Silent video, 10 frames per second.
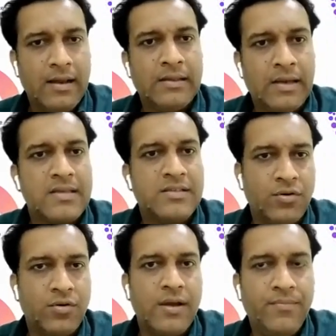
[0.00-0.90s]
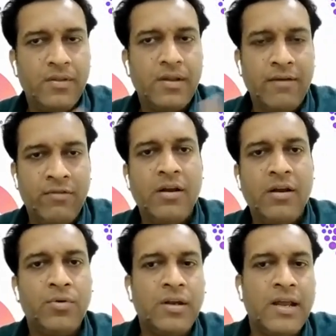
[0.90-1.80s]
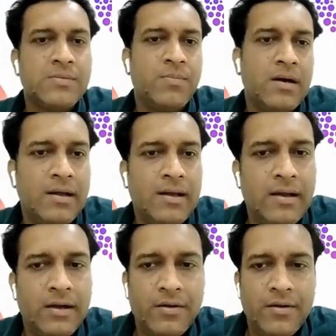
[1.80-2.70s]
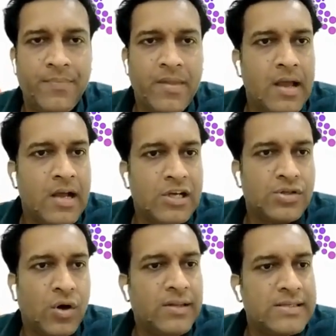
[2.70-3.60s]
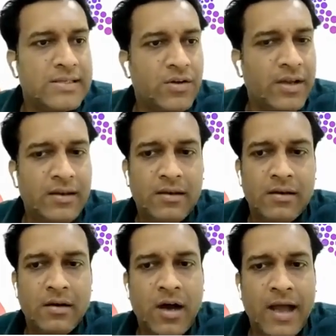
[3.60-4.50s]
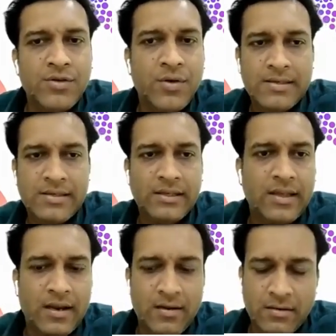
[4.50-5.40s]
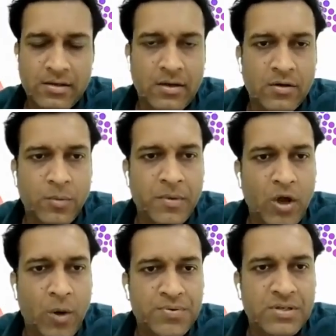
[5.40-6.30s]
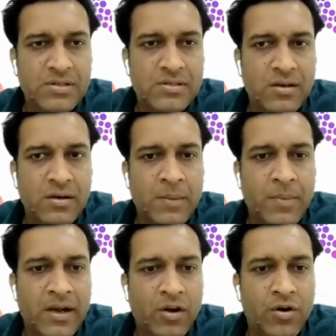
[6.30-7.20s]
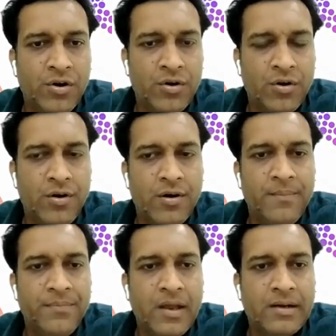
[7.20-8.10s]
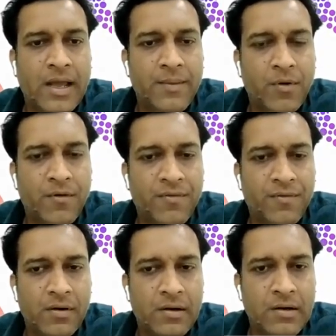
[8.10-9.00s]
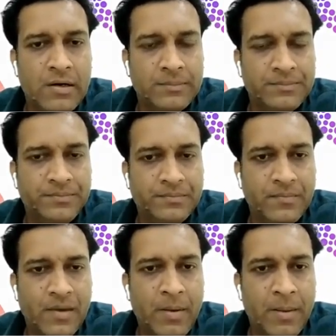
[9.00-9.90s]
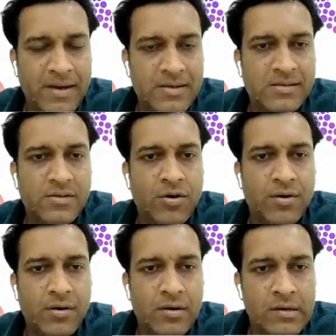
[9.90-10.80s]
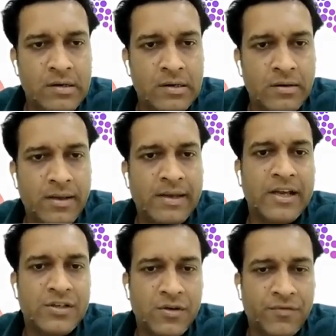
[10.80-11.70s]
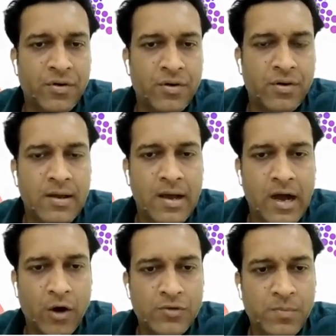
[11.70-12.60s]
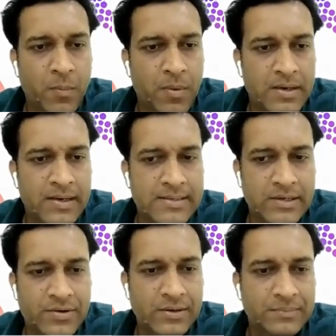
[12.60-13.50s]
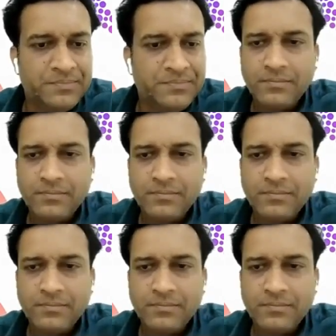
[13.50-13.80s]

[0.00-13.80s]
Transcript: in the last year. Okay, and we'll come to the next part later. So on this screen, as you can see, there are so many options depending on your type of payments or in case of your house property, etc.